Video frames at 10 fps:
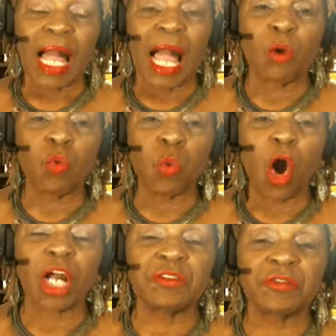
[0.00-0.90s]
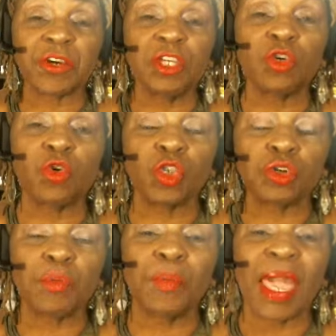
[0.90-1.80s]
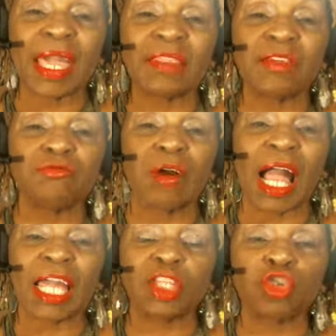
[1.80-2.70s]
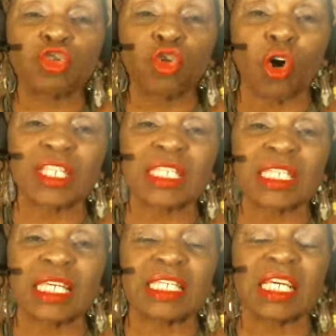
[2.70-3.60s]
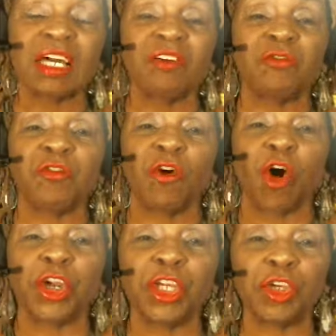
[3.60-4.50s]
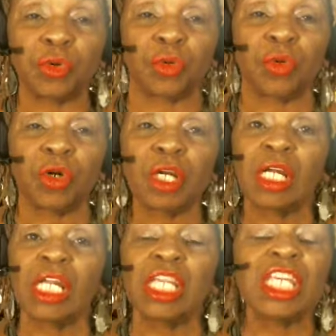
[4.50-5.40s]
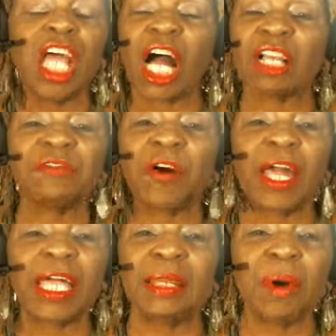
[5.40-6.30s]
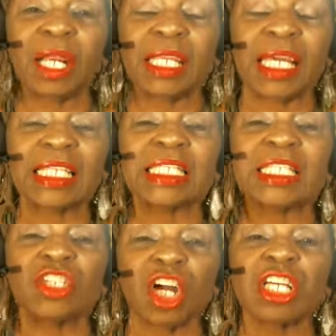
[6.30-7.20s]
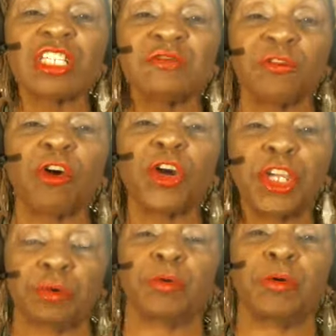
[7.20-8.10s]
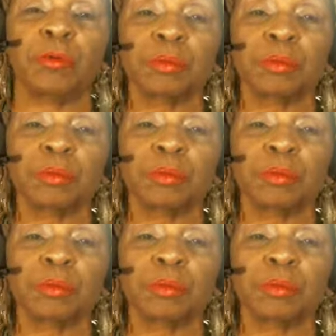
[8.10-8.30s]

I want for you to make the right choices for you. Not for anybody else, just for you.